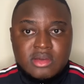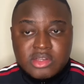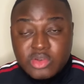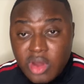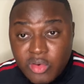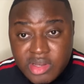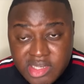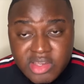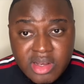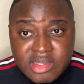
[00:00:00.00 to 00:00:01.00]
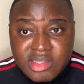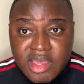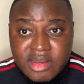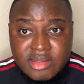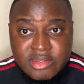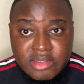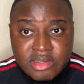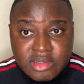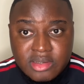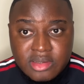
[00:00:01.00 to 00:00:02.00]
Do you know how ridiculous that is?
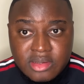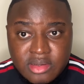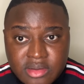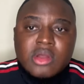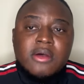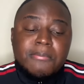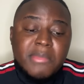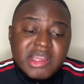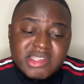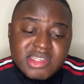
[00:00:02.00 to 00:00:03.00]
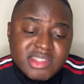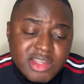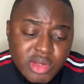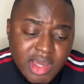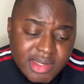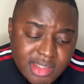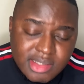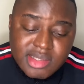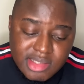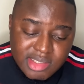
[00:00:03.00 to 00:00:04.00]
Manchester United
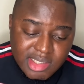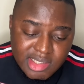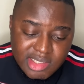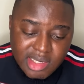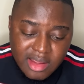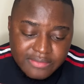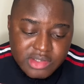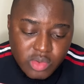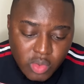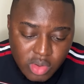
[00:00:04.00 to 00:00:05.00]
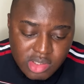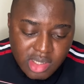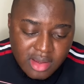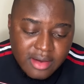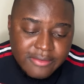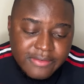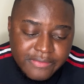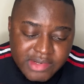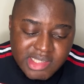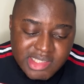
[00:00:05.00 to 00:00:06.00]
this season have scored
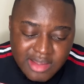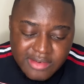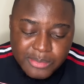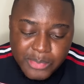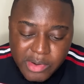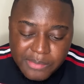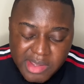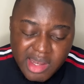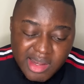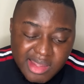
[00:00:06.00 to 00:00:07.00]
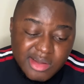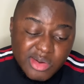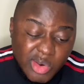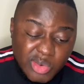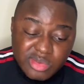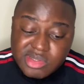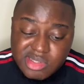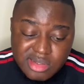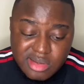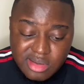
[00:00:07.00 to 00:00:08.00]
57 Premier League
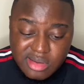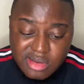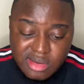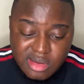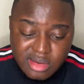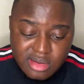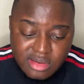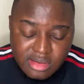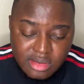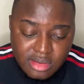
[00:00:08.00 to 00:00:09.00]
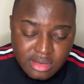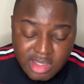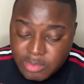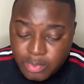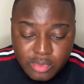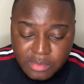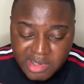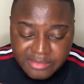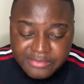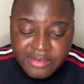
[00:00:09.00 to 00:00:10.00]
goals. That's poor,
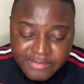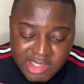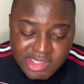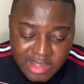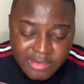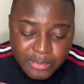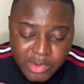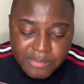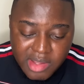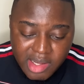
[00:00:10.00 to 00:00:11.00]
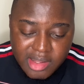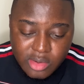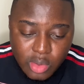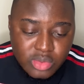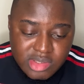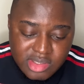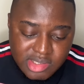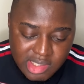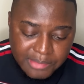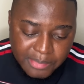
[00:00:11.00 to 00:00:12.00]
man. 57 Premier League goals this
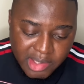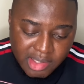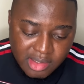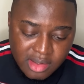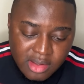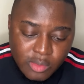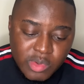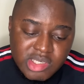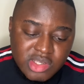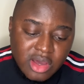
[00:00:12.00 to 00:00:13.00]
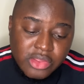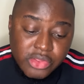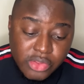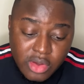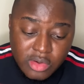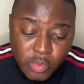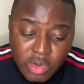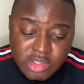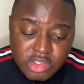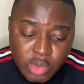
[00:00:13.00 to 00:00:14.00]
campaign, which is our third
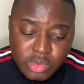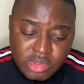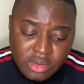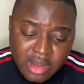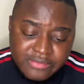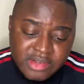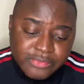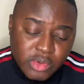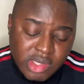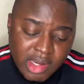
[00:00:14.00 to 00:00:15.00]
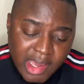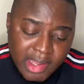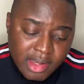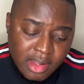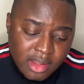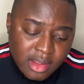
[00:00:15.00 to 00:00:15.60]
worst total after 49